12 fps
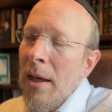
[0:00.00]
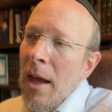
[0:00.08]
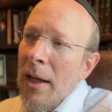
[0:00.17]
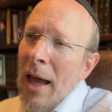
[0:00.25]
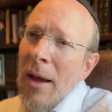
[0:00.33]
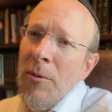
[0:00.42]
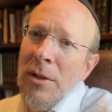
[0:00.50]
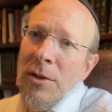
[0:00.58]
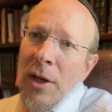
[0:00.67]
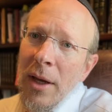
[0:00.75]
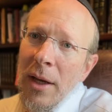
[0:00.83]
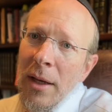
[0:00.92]
And I would
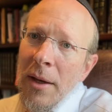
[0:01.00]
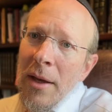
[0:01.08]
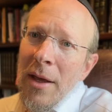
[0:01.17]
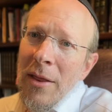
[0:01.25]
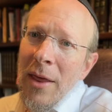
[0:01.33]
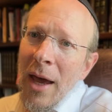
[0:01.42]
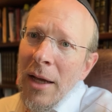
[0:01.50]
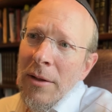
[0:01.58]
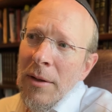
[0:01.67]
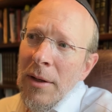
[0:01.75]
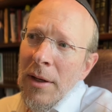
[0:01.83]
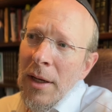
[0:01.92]
say
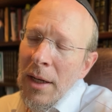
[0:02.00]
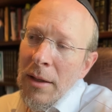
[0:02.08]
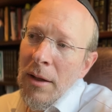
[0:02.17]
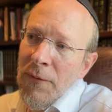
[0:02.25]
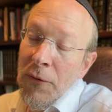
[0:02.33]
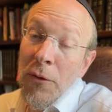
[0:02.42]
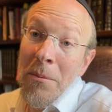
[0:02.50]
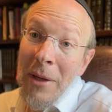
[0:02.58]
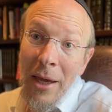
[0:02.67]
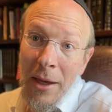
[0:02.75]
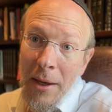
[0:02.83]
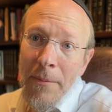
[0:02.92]
that uh, in, for
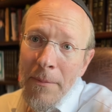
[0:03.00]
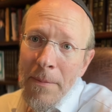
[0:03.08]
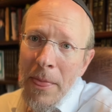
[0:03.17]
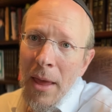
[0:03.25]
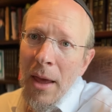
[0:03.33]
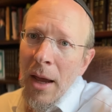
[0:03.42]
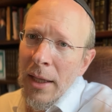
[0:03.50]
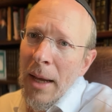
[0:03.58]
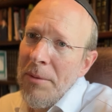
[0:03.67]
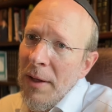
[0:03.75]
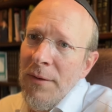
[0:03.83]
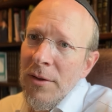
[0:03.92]
me, and I
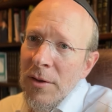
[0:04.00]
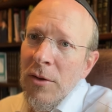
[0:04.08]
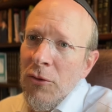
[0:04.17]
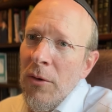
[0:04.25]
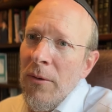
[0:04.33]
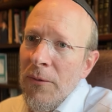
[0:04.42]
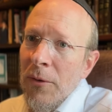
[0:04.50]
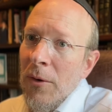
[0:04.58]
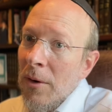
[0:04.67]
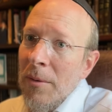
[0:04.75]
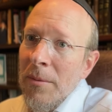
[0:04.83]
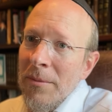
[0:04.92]
believe this is true
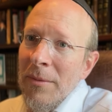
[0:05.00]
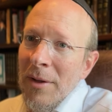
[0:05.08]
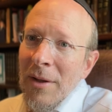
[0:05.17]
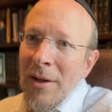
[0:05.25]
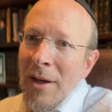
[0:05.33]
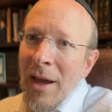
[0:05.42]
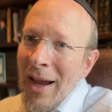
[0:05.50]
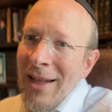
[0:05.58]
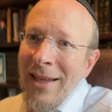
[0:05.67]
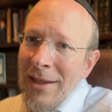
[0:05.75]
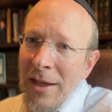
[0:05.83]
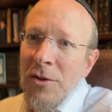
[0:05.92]
for
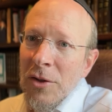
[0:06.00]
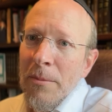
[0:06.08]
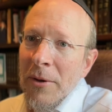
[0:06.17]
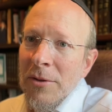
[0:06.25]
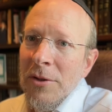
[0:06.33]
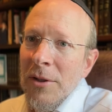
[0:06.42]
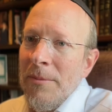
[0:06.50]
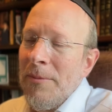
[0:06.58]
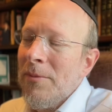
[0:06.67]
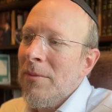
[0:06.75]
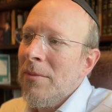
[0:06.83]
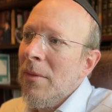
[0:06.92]
any decent person,
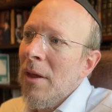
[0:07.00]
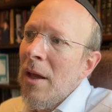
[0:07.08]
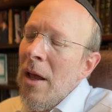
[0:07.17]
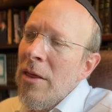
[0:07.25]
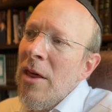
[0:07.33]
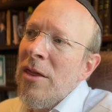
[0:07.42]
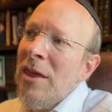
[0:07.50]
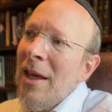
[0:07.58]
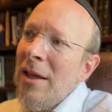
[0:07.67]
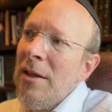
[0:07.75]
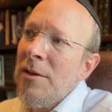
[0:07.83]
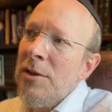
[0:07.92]
the
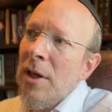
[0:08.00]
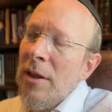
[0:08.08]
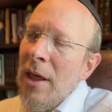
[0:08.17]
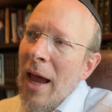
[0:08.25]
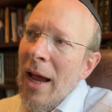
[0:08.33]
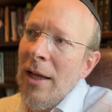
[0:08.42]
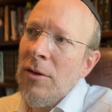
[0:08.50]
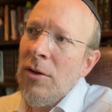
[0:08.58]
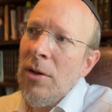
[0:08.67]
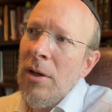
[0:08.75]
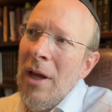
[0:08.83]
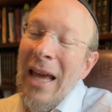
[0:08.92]
things that,
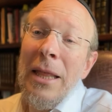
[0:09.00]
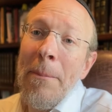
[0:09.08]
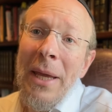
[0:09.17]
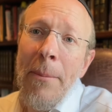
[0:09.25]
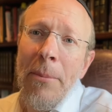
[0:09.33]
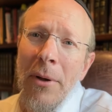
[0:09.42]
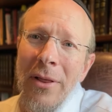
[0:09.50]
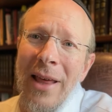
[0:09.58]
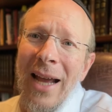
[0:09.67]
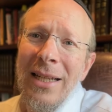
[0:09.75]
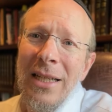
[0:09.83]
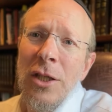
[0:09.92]
and the people
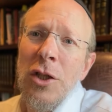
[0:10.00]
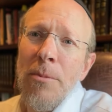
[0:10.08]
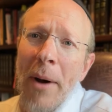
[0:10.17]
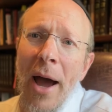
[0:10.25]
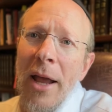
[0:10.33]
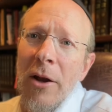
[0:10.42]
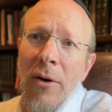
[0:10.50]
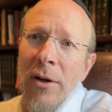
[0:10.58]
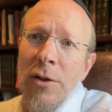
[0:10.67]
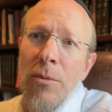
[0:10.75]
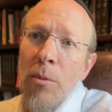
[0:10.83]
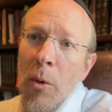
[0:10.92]
that inspire
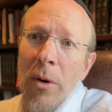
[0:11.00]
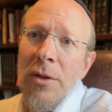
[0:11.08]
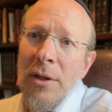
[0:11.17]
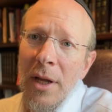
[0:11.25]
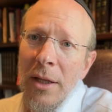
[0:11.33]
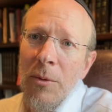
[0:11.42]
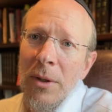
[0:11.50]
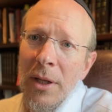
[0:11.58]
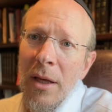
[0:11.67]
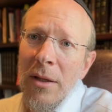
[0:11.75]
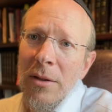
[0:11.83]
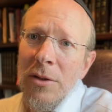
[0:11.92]
us more than anyone
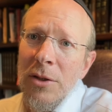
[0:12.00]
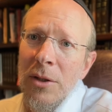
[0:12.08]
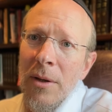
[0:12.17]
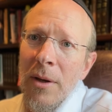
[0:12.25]
else